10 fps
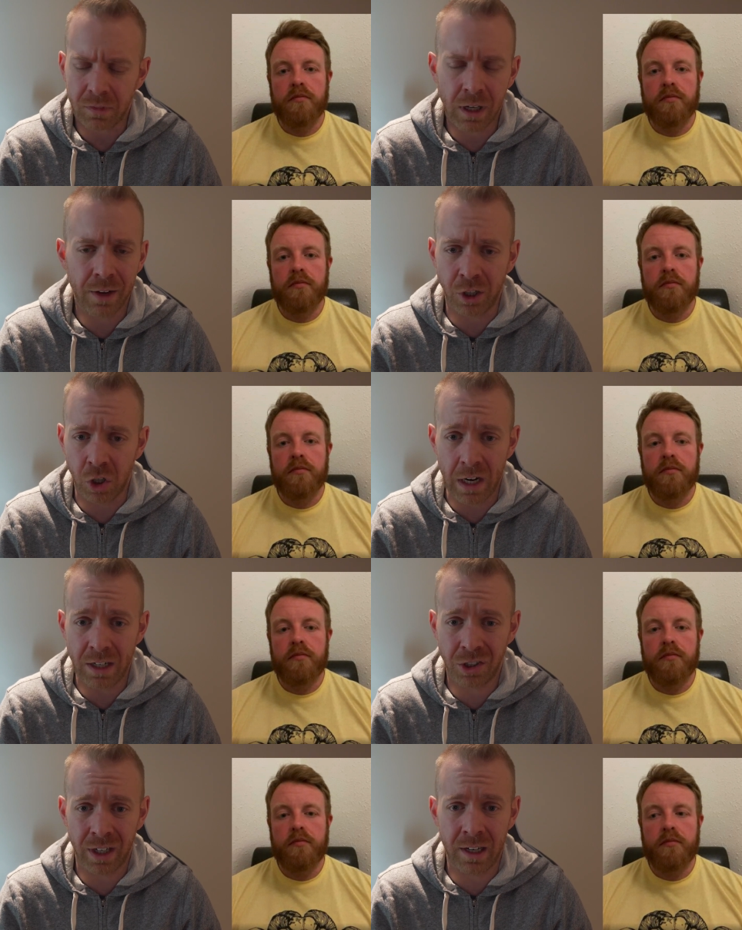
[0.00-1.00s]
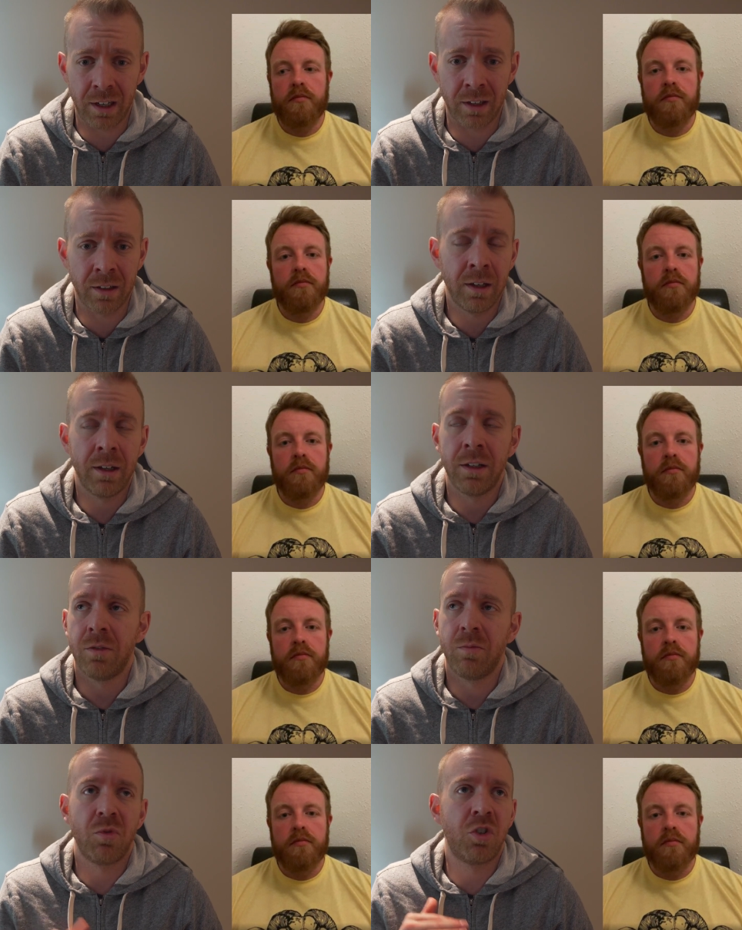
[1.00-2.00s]
Speaker 1: having great training,
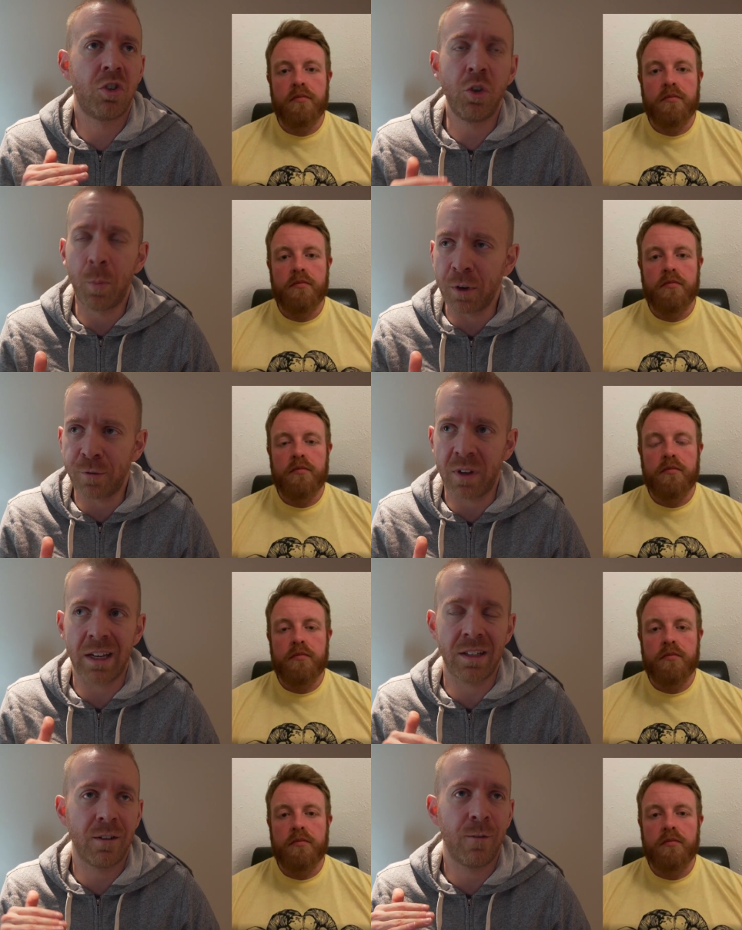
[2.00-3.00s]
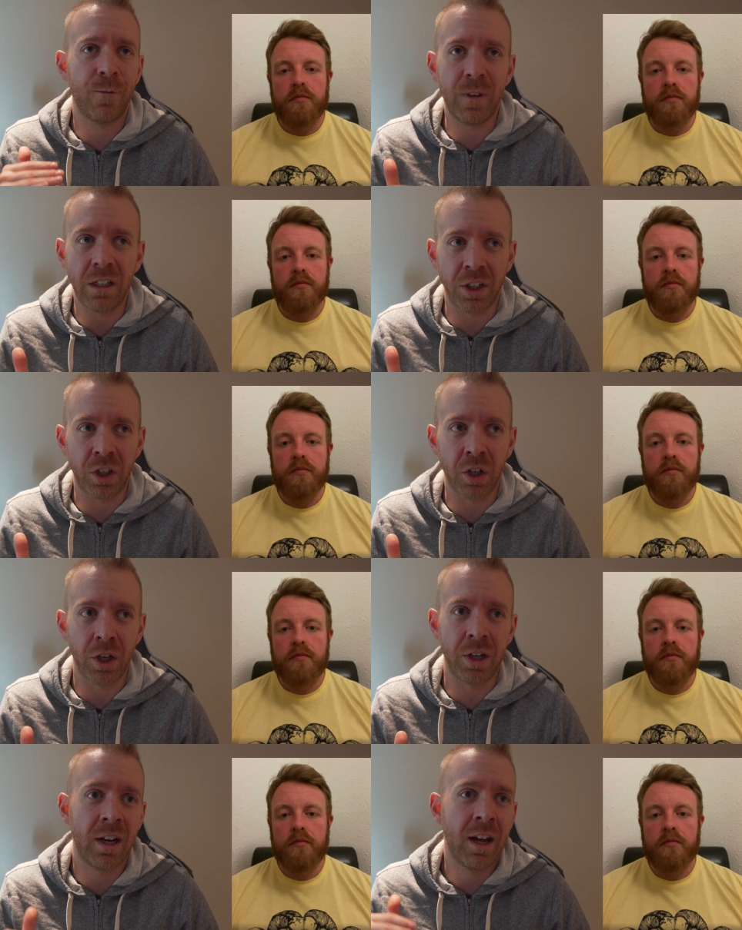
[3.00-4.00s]
super fit, feeling
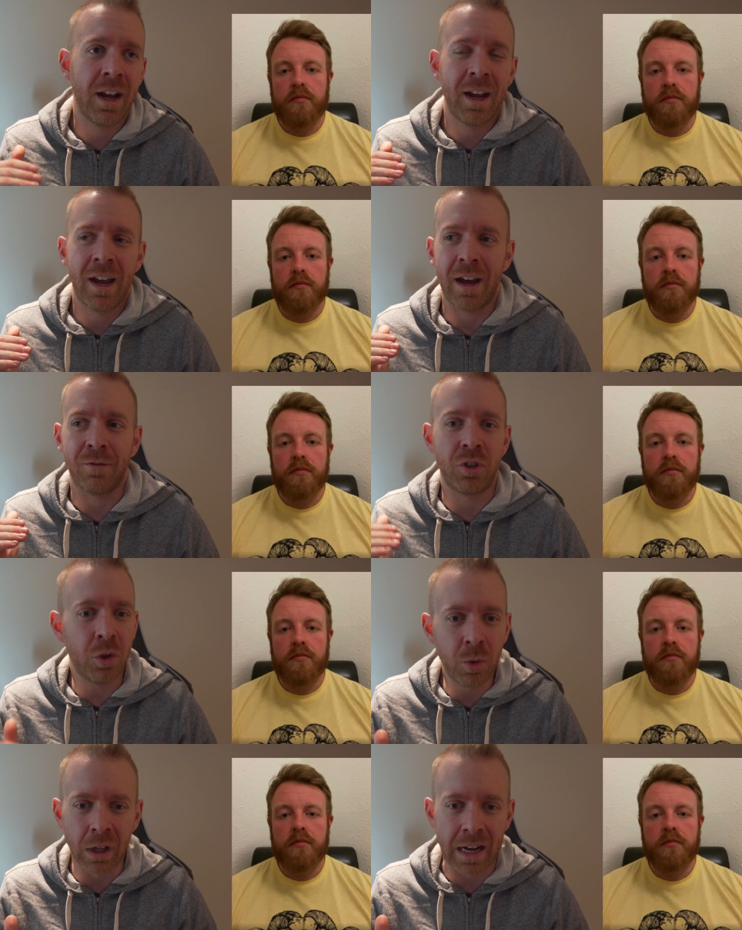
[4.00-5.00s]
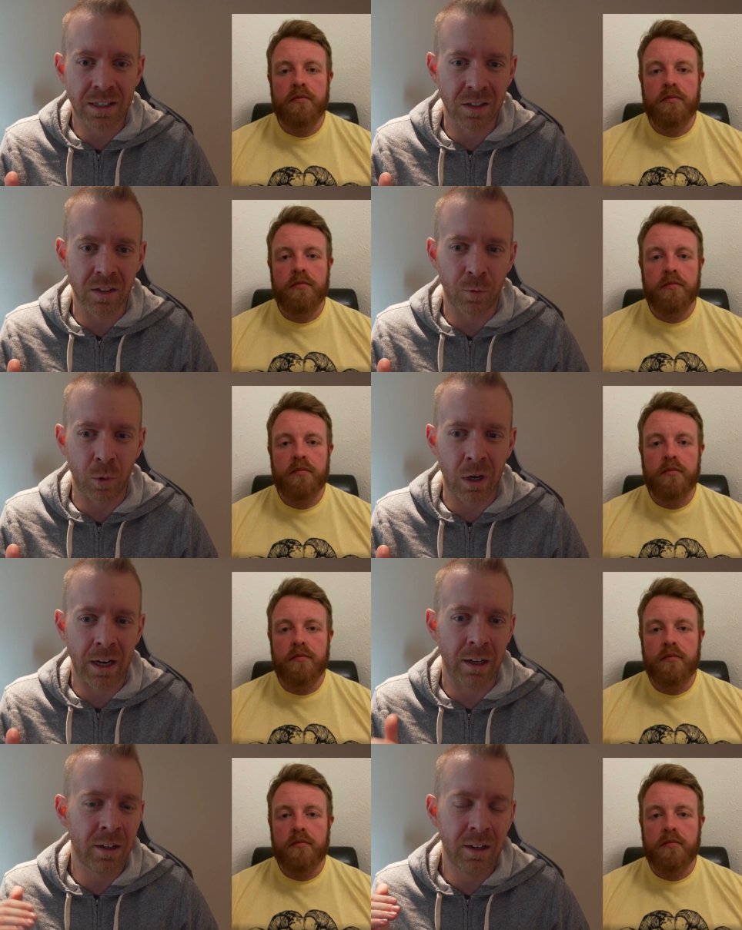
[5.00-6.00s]
good, have two glasses of
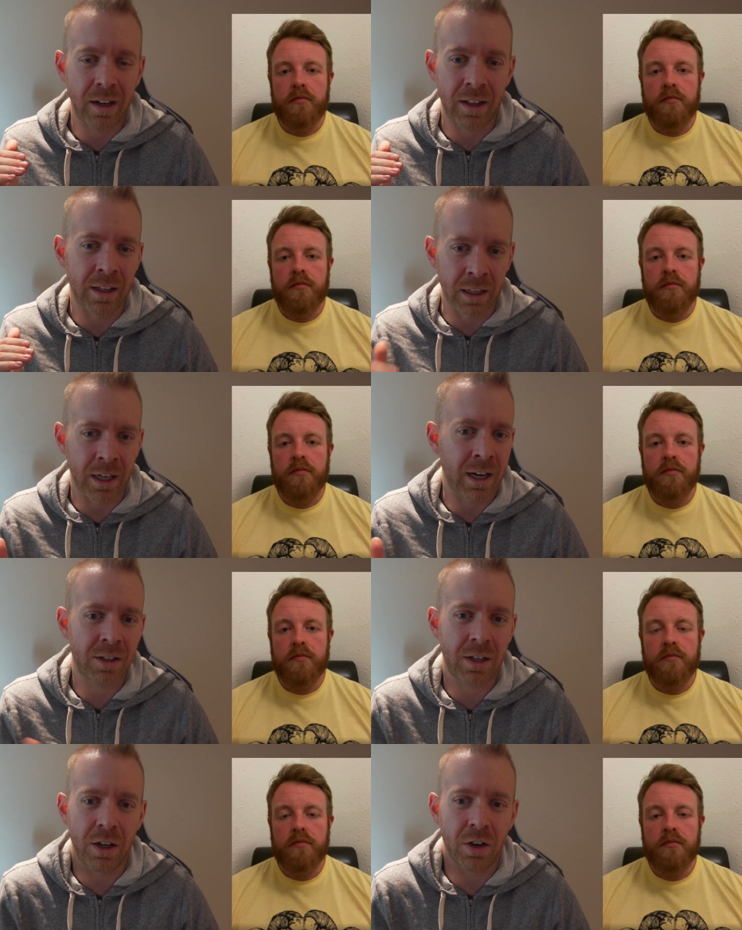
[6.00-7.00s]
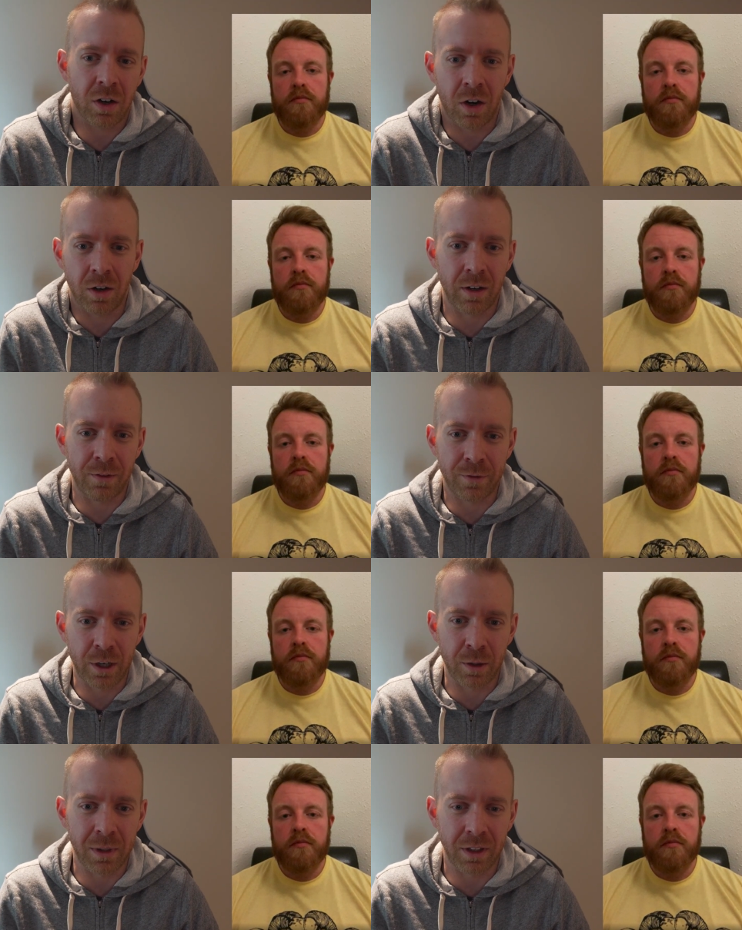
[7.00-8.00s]
wine, and then the next day your heart rate
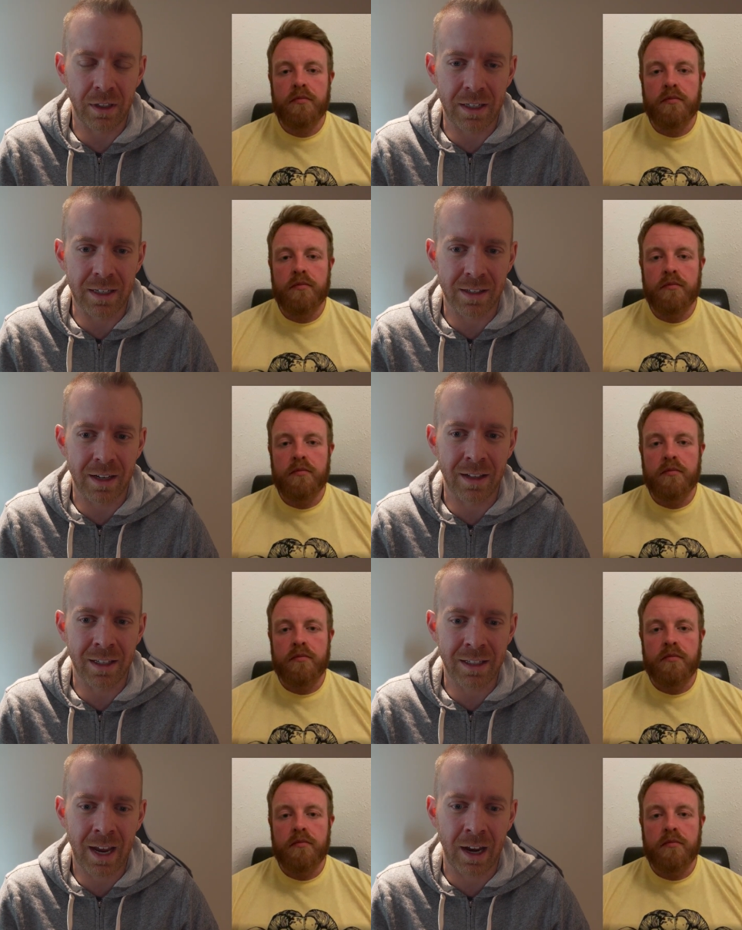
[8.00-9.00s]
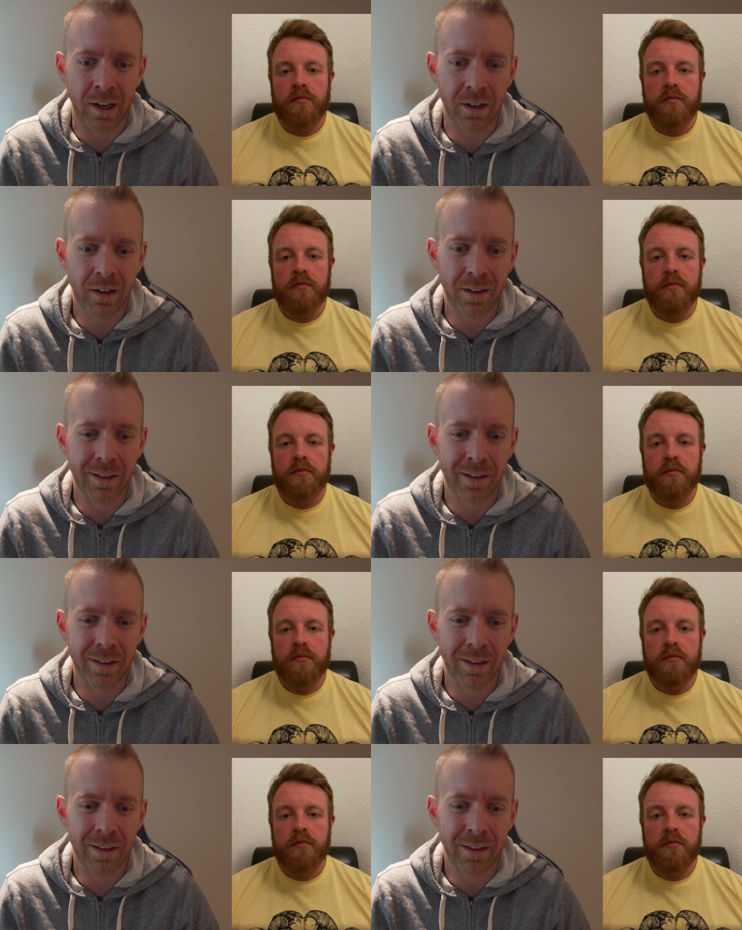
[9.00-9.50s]
variability is in the tank.